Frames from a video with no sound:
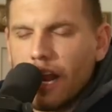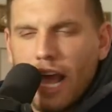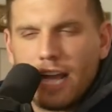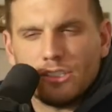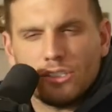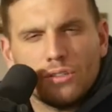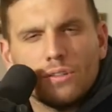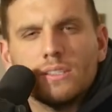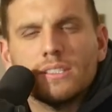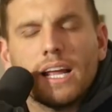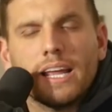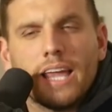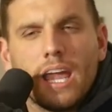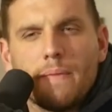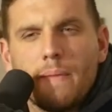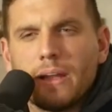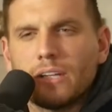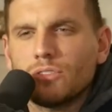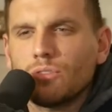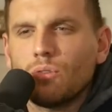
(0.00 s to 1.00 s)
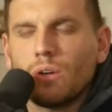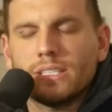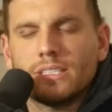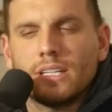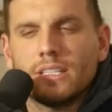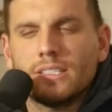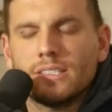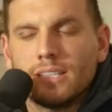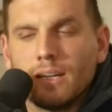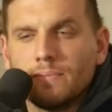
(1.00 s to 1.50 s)
as soon as I came out of school, I
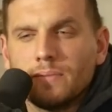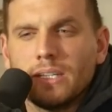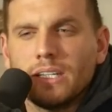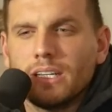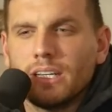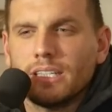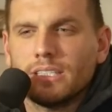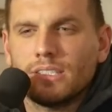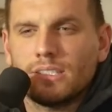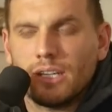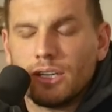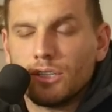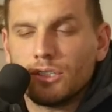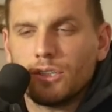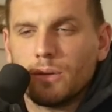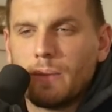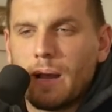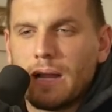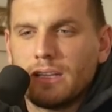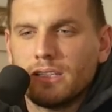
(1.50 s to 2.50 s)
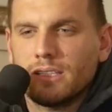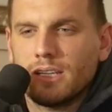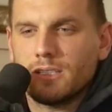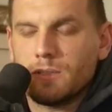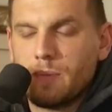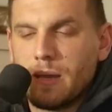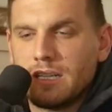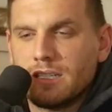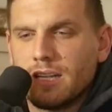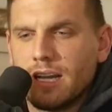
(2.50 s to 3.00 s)
said something is sinister about this. Doesn't
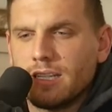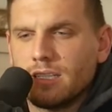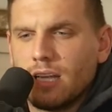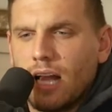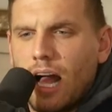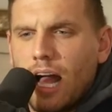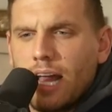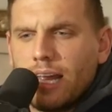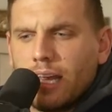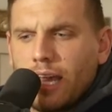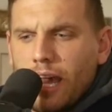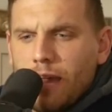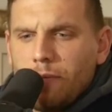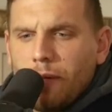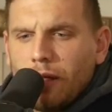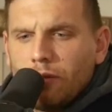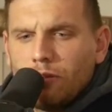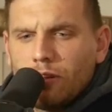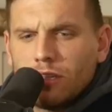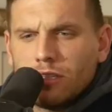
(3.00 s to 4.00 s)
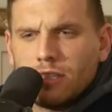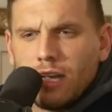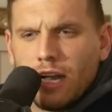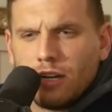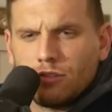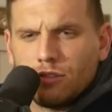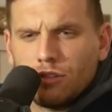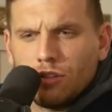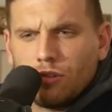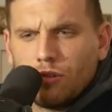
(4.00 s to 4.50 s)
make sense. I came in with a
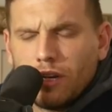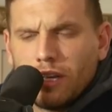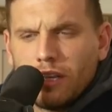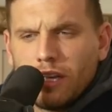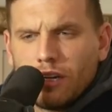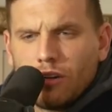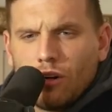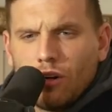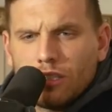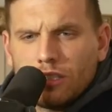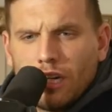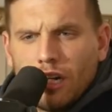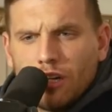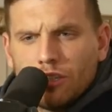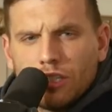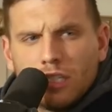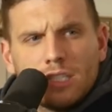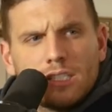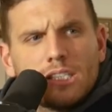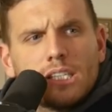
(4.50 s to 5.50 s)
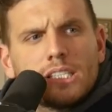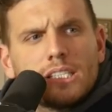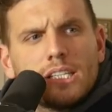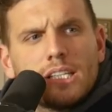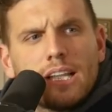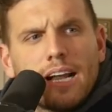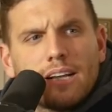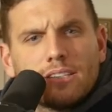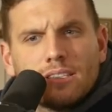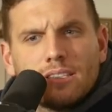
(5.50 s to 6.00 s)
doctor's degree that cost one hundred and sixty
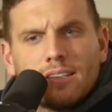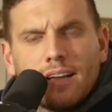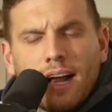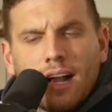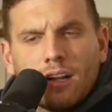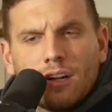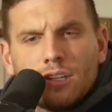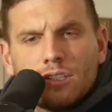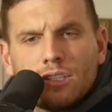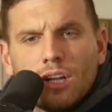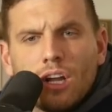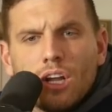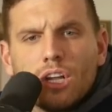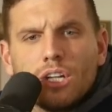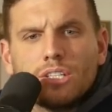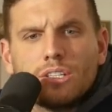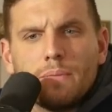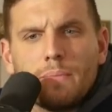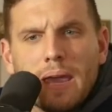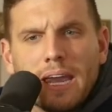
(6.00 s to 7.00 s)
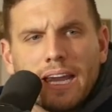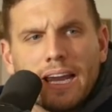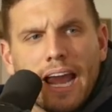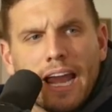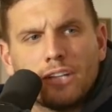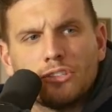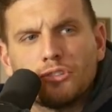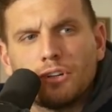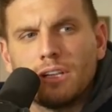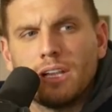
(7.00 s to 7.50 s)
thousand dollars to make an
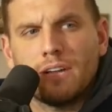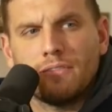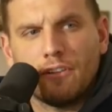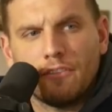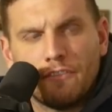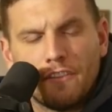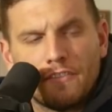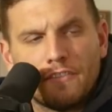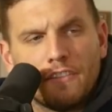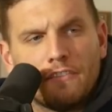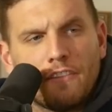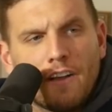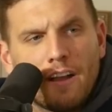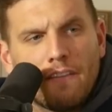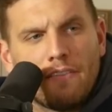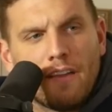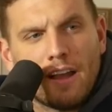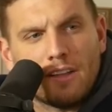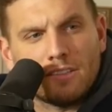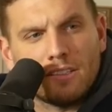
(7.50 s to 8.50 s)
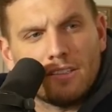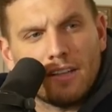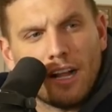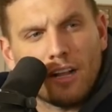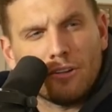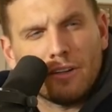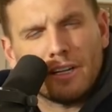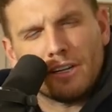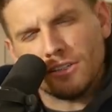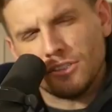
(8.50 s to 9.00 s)
entry level fifty five thousand
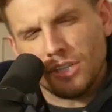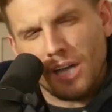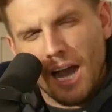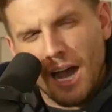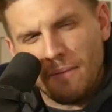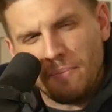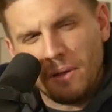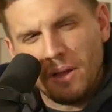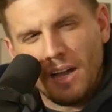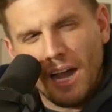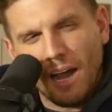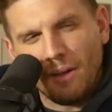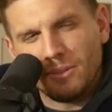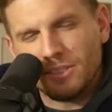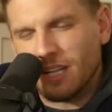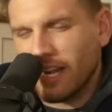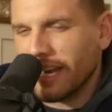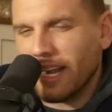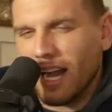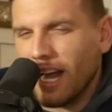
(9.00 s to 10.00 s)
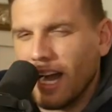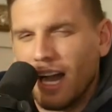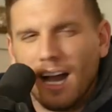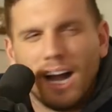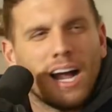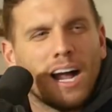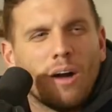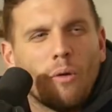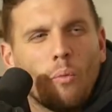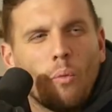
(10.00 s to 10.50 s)
dollar a year job. I was yeah. like,
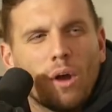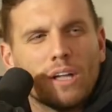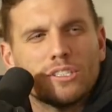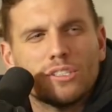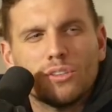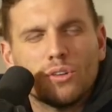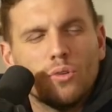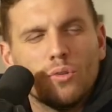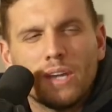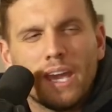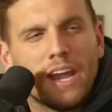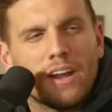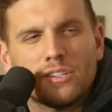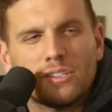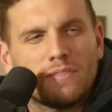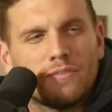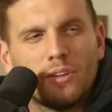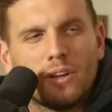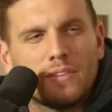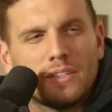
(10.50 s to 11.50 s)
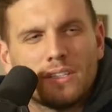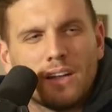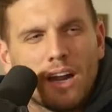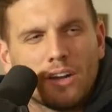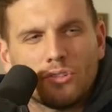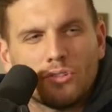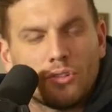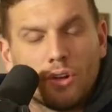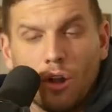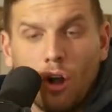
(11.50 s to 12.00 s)
uh, what's who cares if you have a
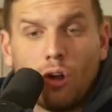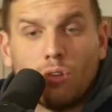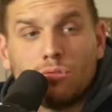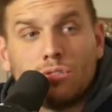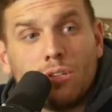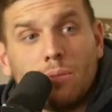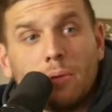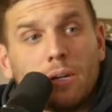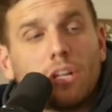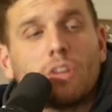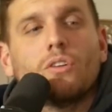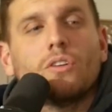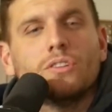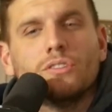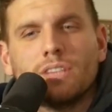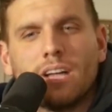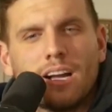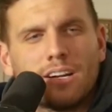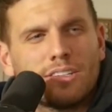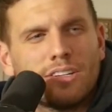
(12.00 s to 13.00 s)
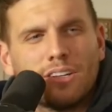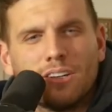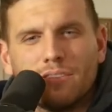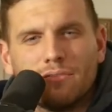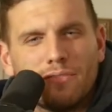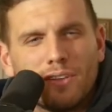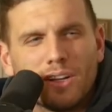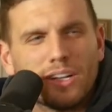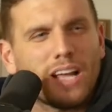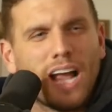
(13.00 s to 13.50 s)
doctor's degree? Oh, somebody could call you doctor.
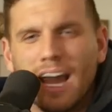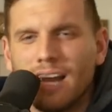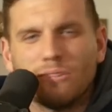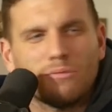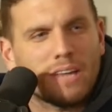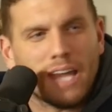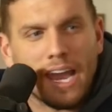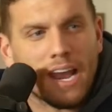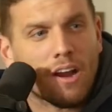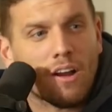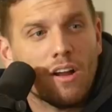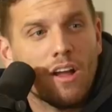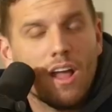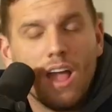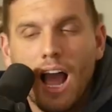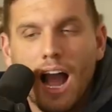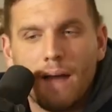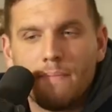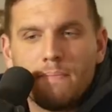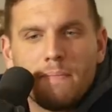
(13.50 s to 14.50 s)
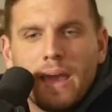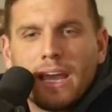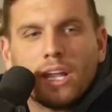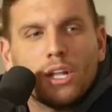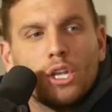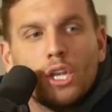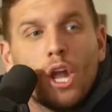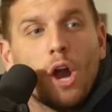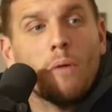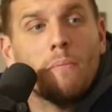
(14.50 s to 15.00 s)
Fuck, I don't care. I'm yeah.
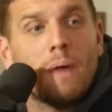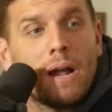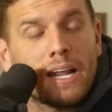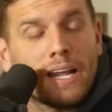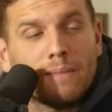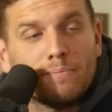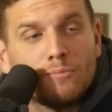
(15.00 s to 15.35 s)
making no money.